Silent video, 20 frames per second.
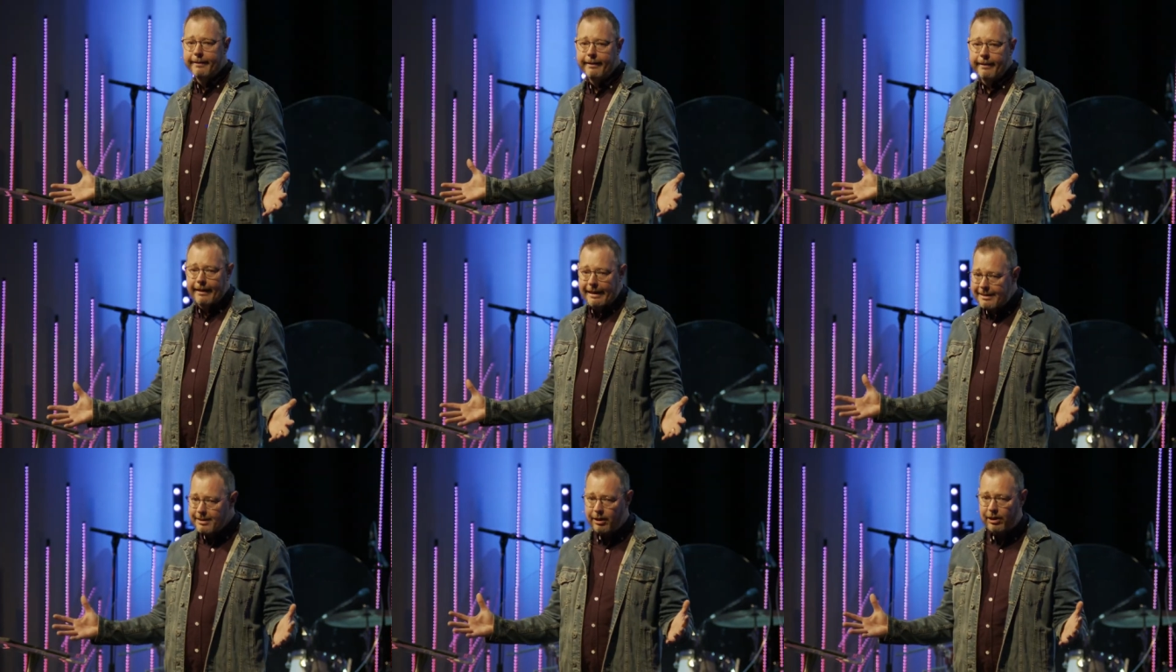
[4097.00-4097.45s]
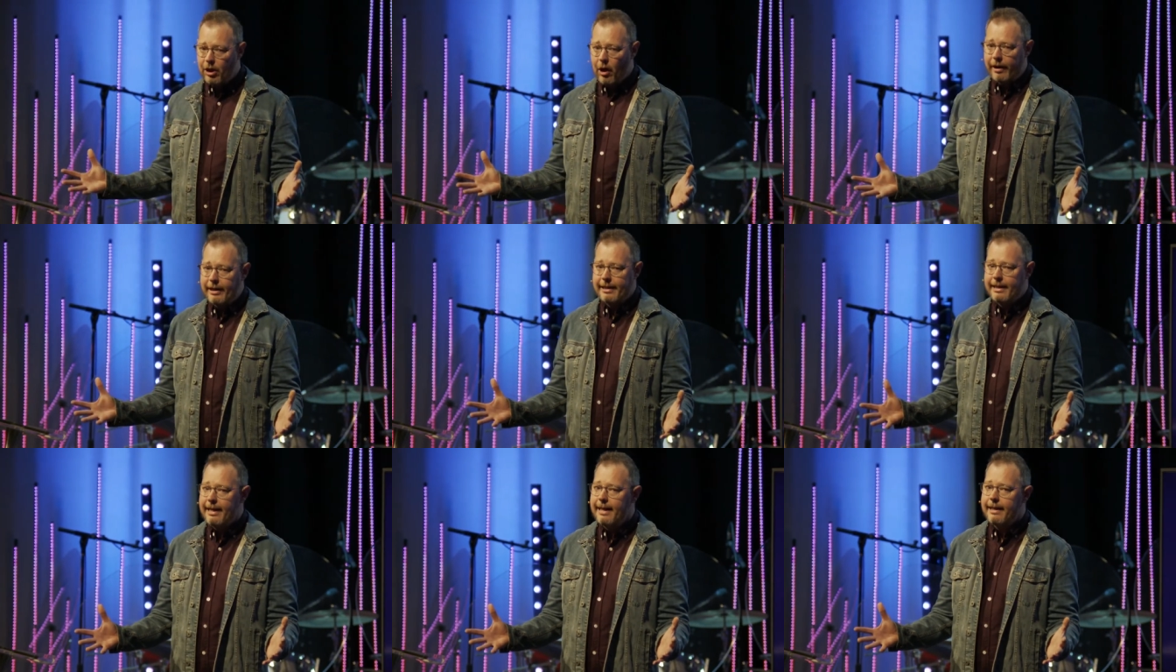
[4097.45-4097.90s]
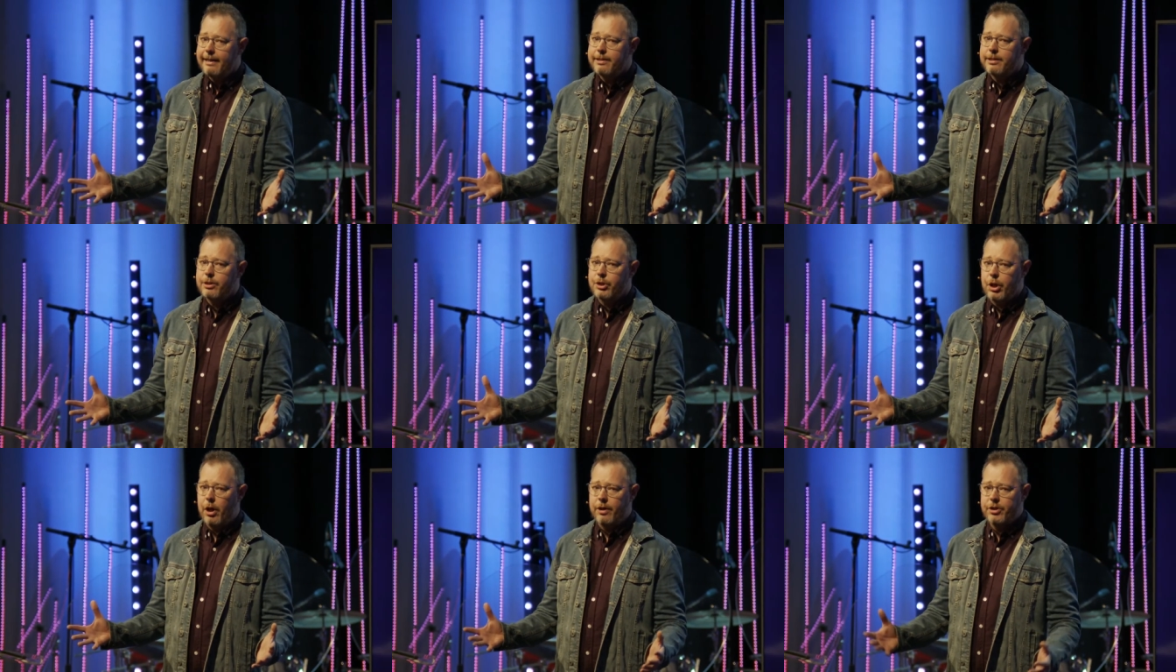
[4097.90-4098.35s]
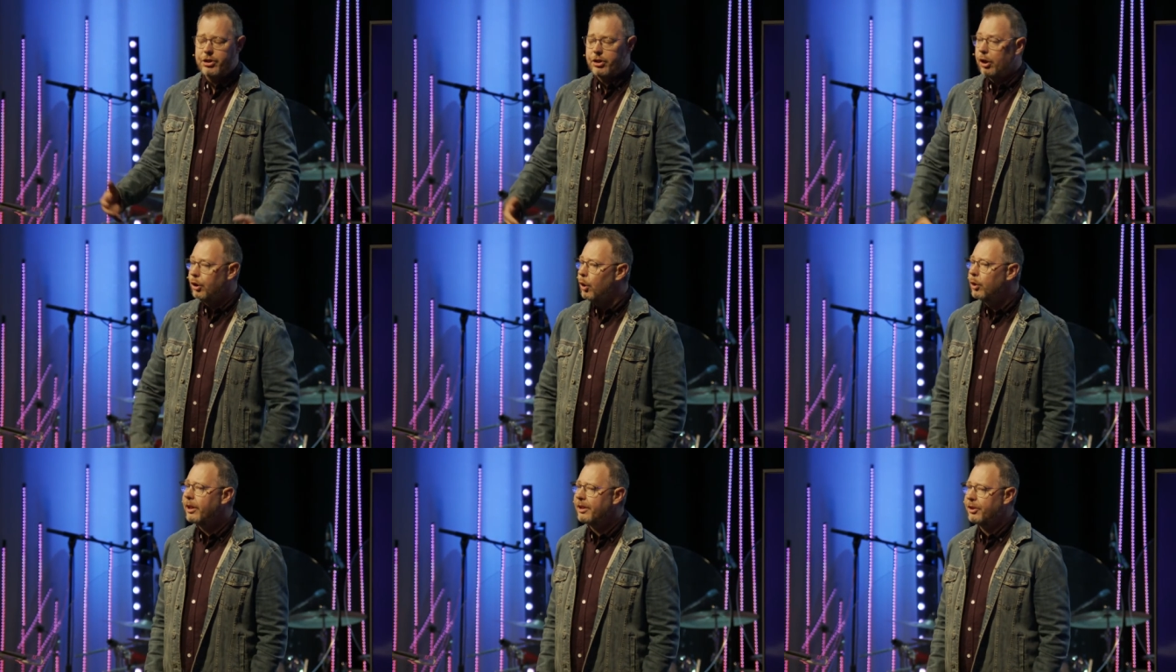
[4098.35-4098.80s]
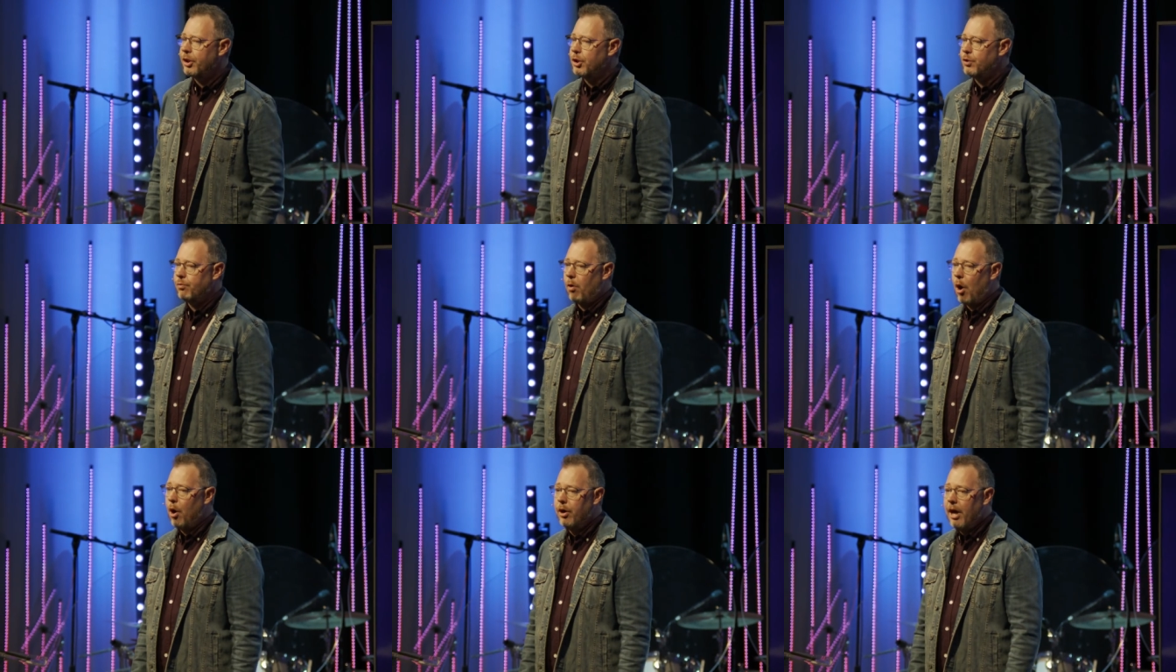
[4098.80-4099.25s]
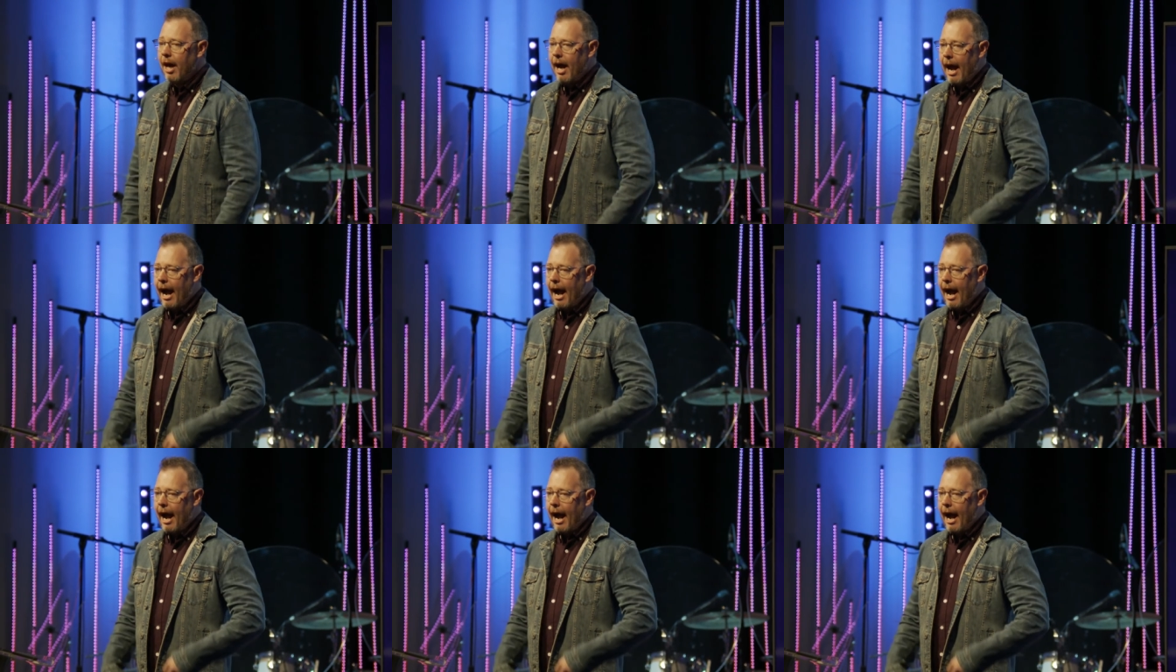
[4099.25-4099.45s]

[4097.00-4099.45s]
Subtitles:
That's a lot of years, church, to look at this road.